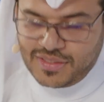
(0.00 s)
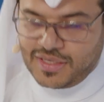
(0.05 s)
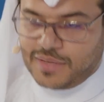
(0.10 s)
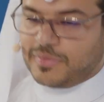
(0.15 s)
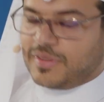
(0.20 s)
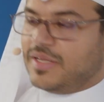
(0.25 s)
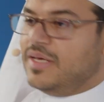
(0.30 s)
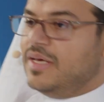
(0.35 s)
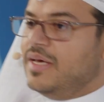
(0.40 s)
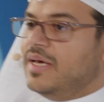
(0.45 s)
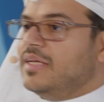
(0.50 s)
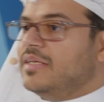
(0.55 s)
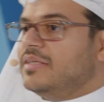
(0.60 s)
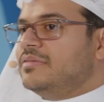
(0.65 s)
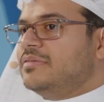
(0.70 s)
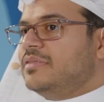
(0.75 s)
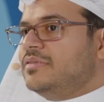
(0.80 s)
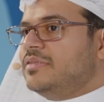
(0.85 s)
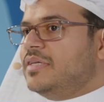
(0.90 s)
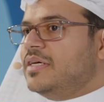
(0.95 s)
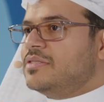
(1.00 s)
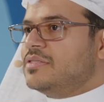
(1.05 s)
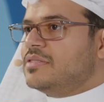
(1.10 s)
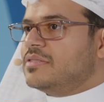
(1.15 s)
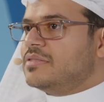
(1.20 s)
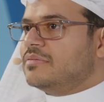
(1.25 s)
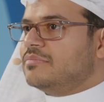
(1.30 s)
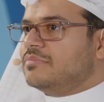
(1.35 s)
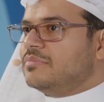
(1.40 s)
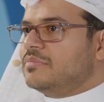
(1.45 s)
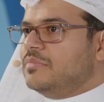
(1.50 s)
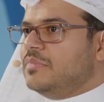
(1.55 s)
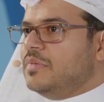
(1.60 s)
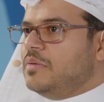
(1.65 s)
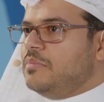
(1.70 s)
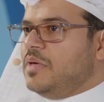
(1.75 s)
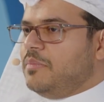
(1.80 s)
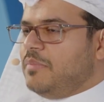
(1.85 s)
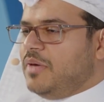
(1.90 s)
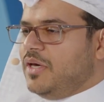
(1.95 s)
I mean, it takes
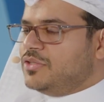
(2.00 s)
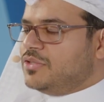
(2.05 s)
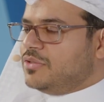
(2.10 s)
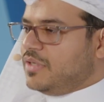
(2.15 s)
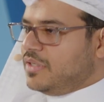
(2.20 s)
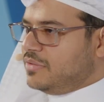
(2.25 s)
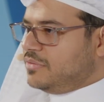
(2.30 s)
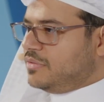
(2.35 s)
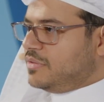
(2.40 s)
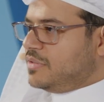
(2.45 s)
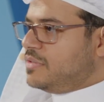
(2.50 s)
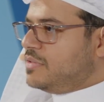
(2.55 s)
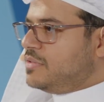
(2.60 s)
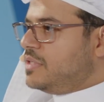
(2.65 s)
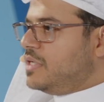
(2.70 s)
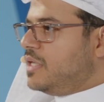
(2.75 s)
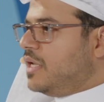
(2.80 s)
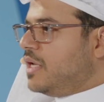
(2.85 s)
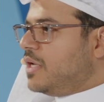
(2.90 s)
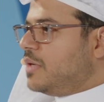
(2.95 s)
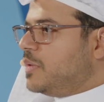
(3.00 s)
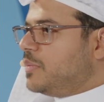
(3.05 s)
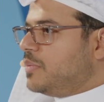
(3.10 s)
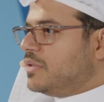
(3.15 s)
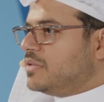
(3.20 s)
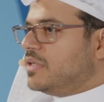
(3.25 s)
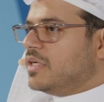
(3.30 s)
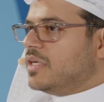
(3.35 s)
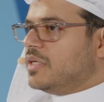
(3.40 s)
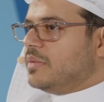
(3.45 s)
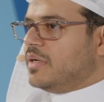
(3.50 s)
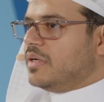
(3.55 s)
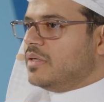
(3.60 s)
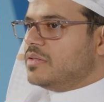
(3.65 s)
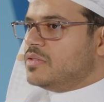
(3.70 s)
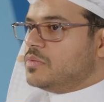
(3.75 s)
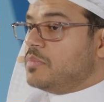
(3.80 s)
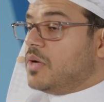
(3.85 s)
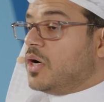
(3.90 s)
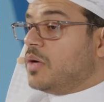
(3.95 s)
me major interest to see a lot of people talking about
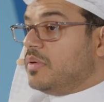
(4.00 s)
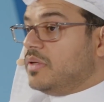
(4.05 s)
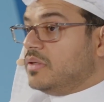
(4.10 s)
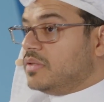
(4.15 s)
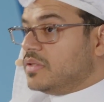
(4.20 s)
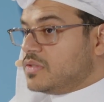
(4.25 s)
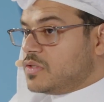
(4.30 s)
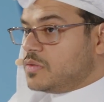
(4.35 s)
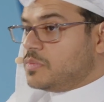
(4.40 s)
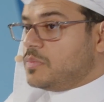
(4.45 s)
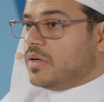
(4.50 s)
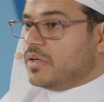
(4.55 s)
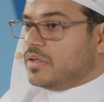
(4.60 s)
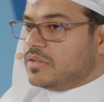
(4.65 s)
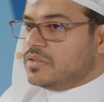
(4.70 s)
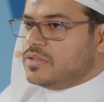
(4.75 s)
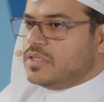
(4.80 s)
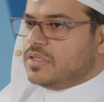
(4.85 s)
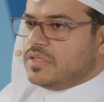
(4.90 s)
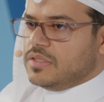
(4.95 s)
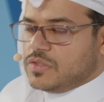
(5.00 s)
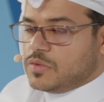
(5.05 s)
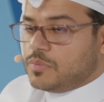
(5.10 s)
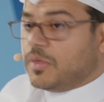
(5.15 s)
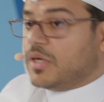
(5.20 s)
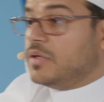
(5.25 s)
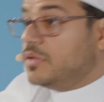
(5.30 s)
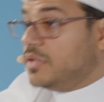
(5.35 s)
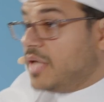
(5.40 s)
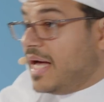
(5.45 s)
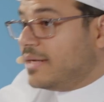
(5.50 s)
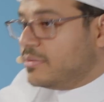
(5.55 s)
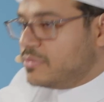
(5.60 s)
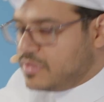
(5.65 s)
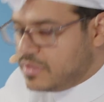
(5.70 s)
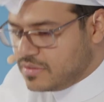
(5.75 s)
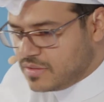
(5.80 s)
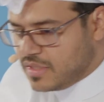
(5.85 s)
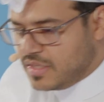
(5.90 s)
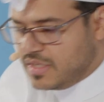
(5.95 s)
smart buildings and smart cities and smart
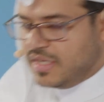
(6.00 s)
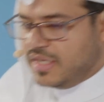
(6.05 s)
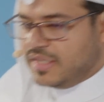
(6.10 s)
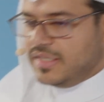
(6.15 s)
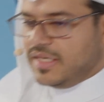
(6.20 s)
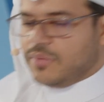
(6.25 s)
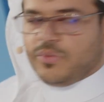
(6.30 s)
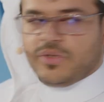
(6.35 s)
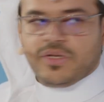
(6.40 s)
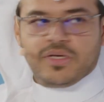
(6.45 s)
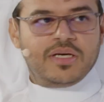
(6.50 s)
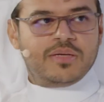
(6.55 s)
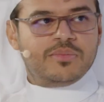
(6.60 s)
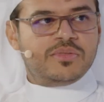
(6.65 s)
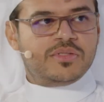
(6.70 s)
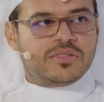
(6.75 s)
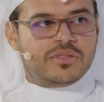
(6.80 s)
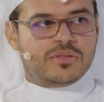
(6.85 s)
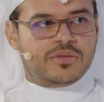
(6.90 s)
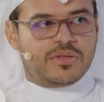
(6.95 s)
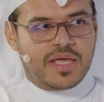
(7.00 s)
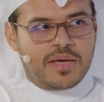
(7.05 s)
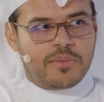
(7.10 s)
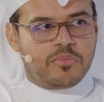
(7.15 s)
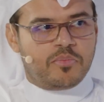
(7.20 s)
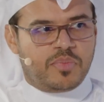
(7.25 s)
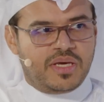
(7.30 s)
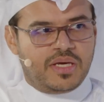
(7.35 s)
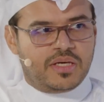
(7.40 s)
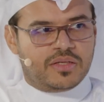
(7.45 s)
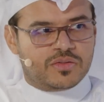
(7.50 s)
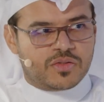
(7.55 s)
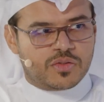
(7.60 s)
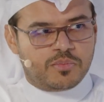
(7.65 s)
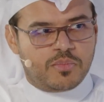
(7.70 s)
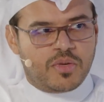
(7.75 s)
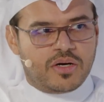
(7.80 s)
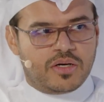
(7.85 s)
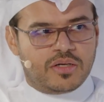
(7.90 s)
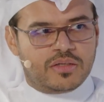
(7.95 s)
houses. Yet when it comes to them being
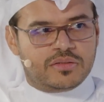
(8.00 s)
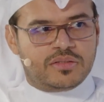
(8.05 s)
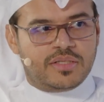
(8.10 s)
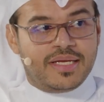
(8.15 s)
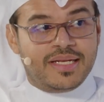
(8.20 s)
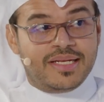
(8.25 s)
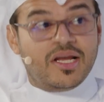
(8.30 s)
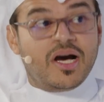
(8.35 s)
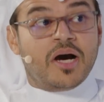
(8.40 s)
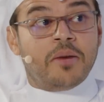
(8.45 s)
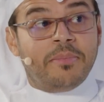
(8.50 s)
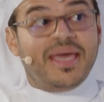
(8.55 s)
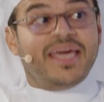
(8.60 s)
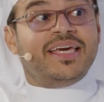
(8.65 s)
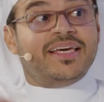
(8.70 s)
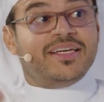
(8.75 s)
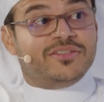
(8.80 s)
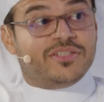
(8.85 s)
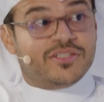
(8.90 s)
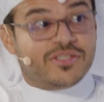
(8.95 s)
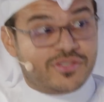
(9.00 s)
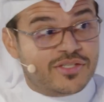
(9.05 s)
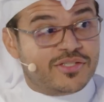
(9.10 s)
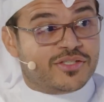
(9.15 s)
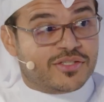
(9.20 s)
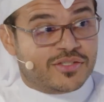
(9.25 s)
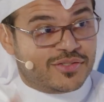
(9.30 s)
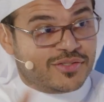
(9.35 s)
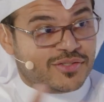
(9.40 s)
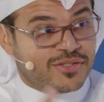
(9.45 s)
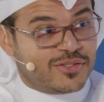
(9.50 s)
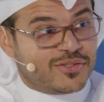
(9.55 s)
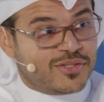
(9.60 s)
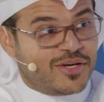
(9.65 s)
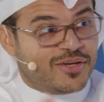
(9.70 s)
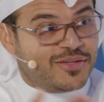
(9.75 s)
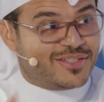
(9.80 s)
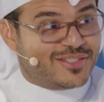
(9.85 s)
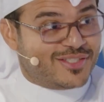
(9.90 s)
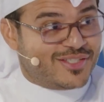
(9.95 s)
smart and not making decisions, such
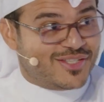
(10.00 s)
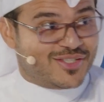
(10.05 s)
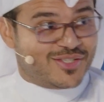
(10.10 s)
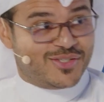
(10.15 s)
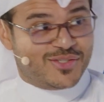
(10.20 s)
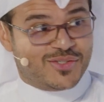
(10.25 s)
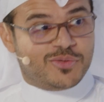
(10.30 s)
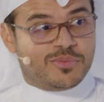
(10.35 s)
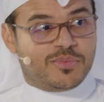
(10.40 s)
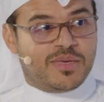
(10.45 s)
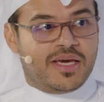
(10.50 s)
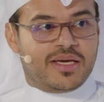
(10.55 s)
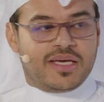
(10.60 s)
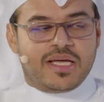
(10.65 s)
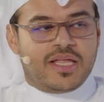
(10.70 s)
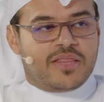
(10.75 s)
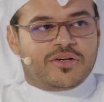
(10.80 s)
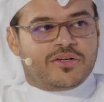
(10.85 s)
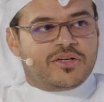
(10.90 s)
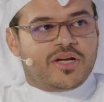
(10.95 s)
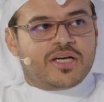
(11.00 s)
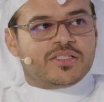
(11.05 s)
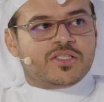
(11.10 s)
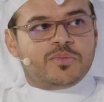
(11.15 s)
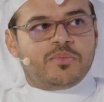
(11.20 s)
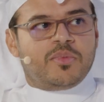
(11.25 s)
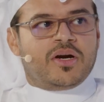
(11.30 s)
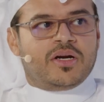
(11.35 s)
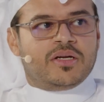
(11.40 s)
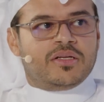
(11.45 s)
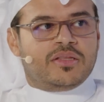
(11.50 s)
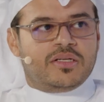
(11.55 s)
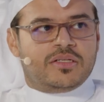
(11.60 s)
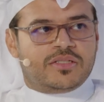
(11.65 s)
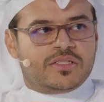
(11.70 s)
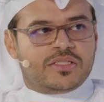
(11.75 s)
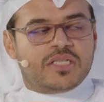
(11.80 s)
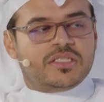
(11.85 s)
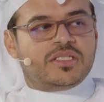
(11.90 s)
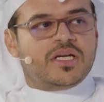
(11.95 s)
as decisions you make, they're not smart. They're
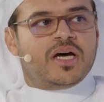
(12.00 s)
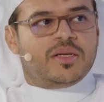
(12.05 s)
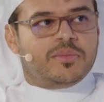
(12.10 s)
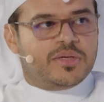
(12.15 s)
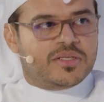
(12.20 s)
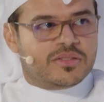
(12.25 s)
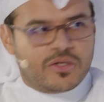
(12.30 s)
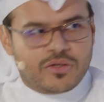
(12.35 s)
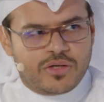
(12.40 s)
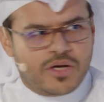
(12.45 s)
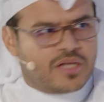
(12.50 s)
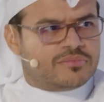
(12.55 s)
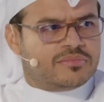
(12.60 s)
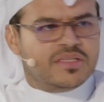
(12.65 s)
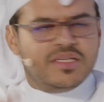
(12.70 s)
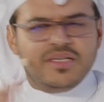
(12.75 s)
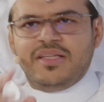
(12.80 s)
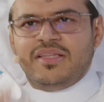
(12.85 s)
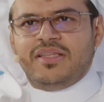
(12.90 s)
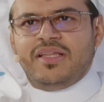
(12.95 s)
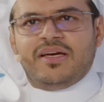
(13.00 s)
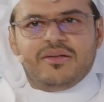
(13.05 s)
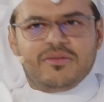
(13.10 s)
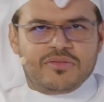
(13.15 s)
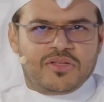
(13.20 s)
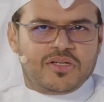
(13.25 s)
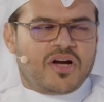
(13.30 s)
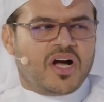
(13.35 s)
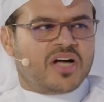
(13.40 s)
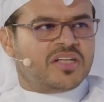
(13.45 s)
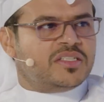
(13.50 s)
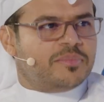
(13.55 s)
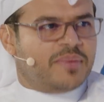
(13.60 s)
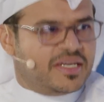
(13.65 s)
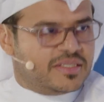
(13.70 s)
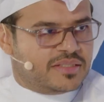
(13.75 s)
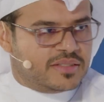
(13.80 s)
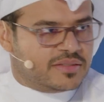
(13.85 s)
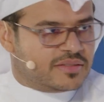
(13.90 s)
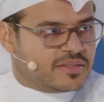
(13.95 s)
just autonomous, or they're
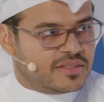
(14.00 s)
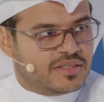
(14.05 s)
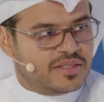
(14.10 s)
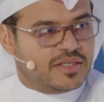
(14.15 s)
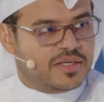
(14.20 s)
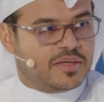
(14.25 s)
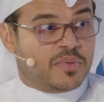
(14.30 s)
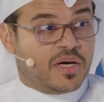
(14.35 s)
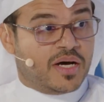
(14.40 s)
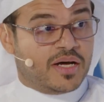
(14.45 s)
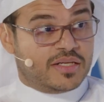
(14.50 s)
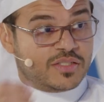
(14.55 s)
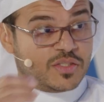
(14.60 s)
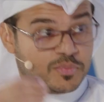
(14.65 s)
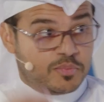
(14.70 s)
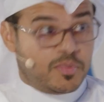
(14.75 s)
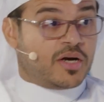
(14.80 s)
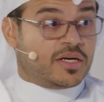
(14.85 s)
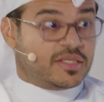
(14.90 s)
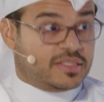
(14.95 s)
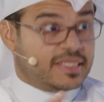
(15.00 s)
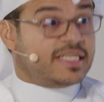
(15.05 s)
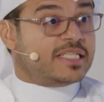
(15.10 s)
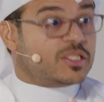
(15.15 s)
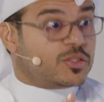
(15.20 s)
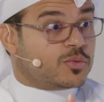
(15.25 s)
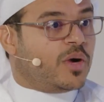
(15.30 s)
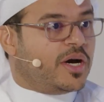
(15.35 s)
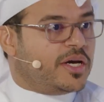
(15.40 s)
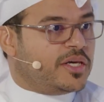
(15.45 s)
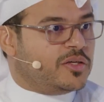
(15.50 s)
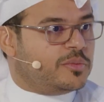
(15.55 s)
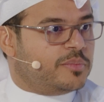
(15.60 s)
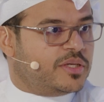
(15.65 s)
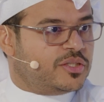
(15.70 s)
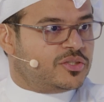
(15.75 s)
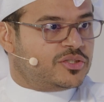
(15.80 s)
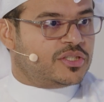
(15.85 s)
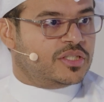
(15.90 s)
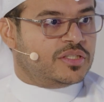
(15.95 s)
automated. But smart is what you
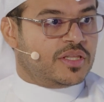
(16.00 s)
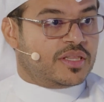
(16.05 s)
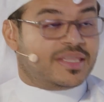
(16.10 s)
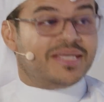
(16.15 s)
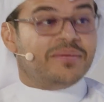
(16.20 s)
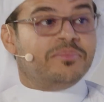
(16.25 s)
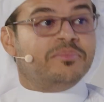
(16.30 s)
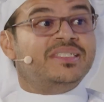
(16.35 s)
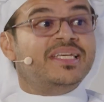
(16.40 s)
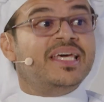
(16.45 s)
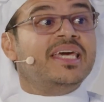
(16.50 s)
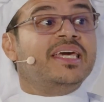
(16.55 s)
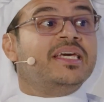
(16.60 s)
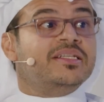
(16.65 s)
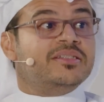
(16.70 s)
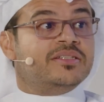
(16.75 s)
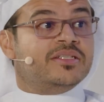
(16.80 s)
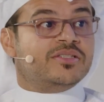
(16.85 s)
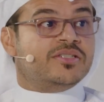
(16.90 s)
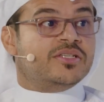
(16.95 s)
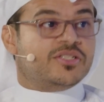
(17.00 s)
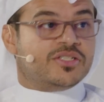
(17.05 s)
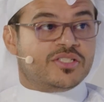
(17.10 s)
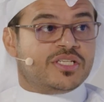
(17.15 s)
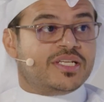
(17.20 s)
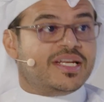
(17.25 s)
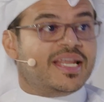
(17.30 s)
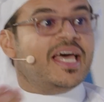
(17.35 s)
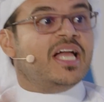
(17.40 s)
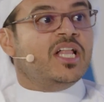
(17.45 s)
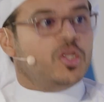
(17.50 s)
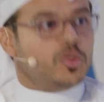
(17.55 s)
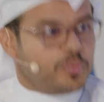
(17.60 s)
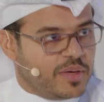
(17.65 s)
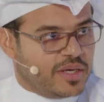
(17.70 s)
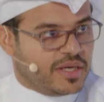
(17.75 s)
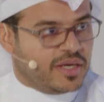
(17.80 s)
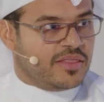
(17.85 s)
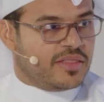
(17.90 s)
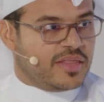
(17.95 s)
mentioned, them taking decisions and
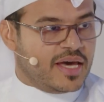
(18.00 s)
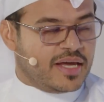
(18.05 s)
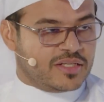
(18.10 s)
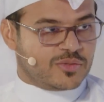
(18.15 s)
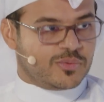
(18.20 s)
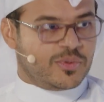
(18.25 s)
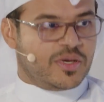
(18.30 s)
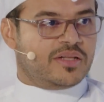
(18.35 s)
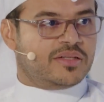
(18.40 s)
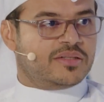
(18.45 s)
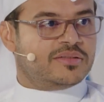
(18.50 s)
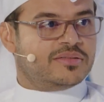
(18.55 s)
helping in that as well.